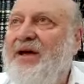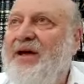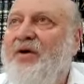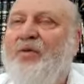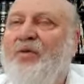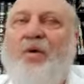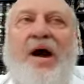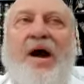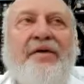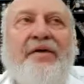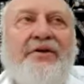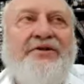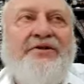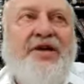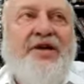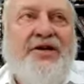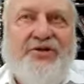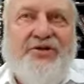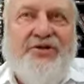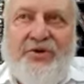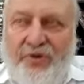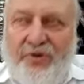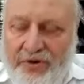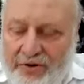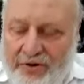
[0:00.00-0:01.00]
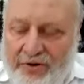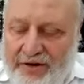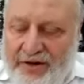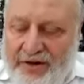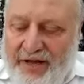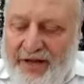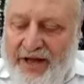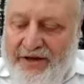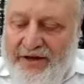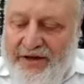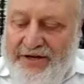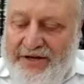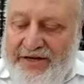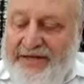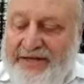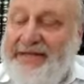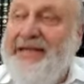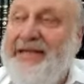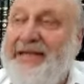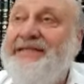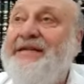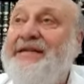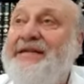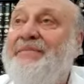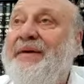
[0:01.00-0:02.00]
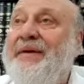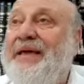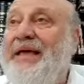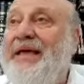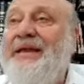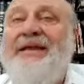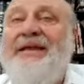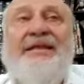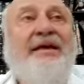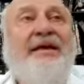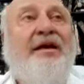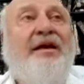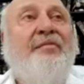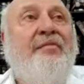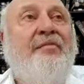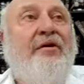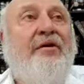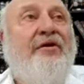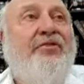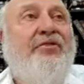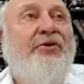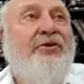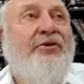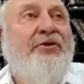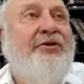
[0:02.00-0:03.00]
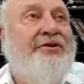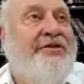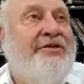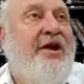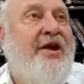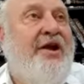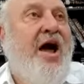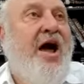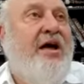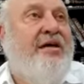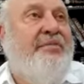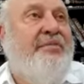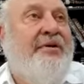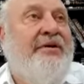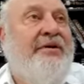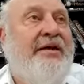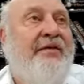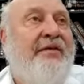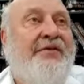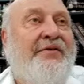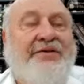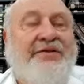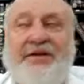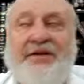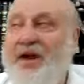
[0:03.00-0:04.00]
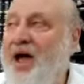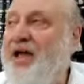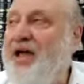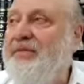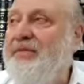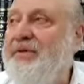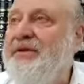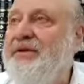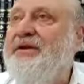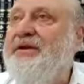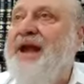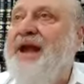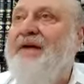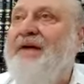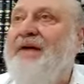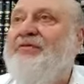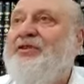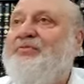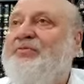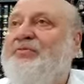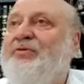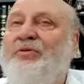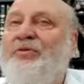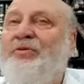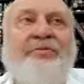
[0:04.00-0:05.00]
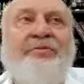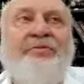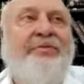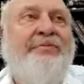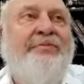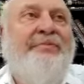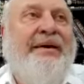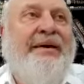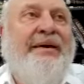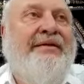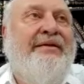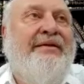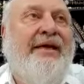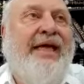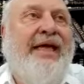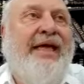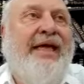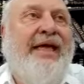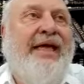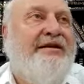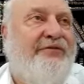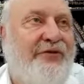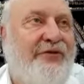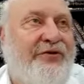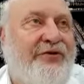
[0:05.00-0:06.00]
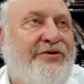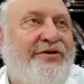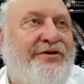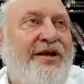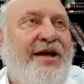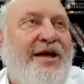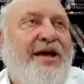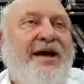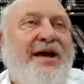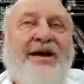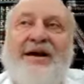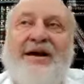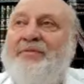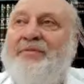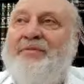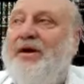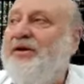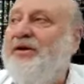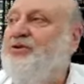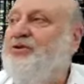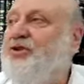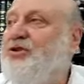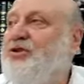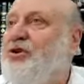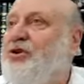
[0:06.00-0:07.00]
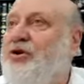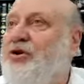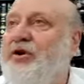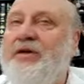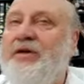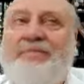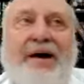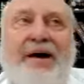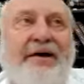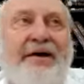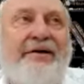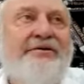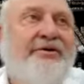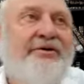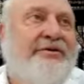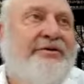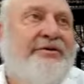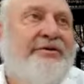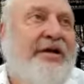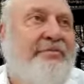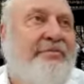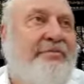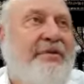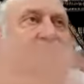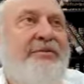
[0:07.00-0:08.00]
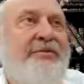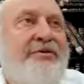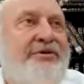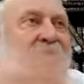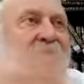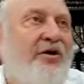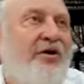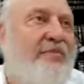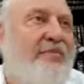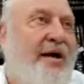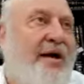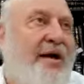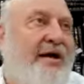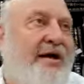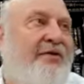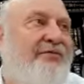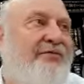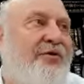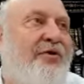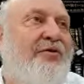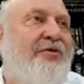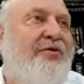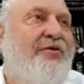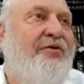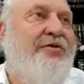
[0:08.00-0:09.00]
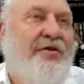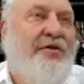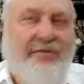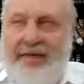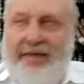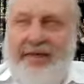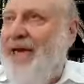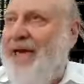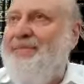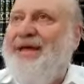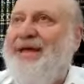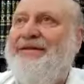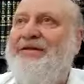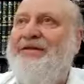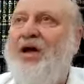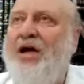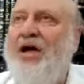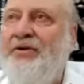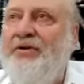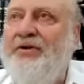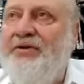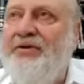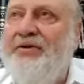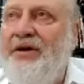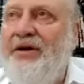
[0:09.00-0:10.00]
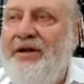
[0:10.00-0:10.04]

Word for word: why they changed the order. So he says in the beginning, the Gemara thought there's an argument. If there's an argument, Rabbi Shmuel made the case first. Rabbi Shlakish heard about it because Tamid used to go back and forth. They came out and argued.